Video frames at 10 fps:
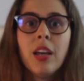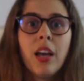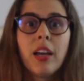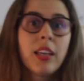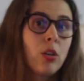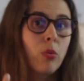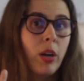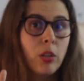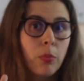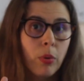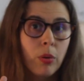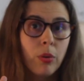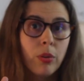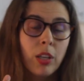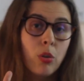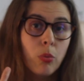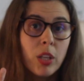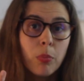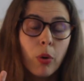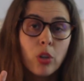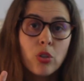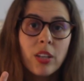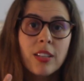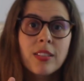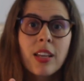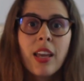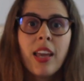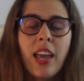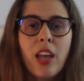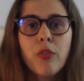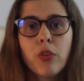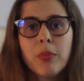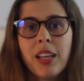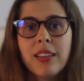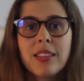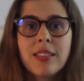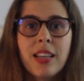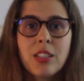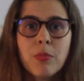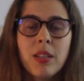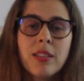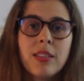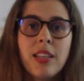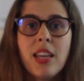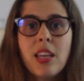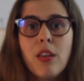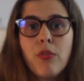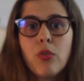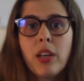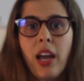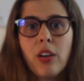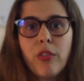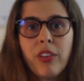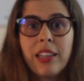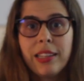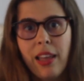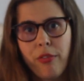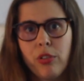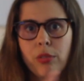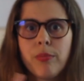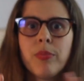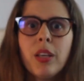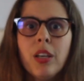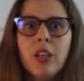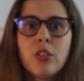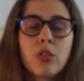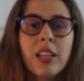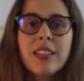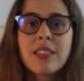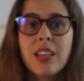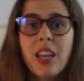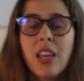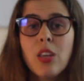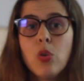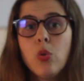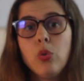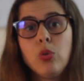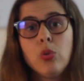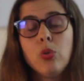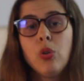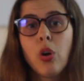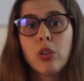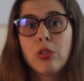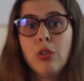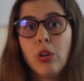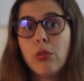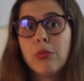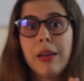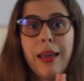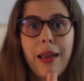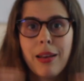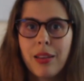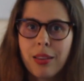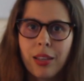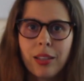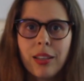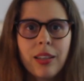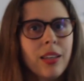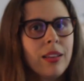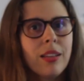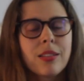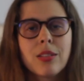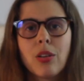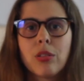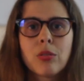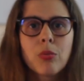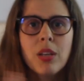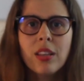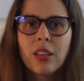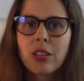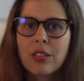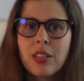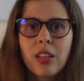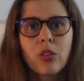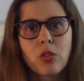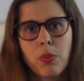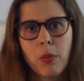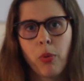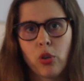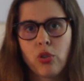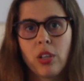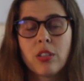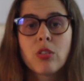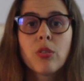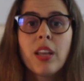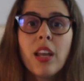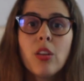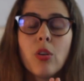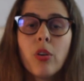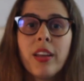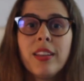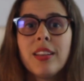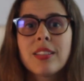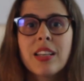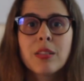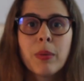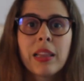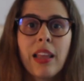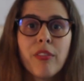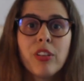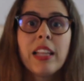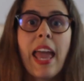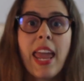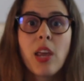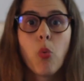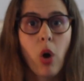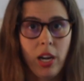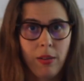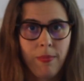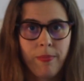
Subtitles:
Can you read Portuguese? And from that assessment, they give you kind of a level. So let's say you do not know anything. The kid does not read, understand, or speak Portuguese. So then you're in the assessment level A1.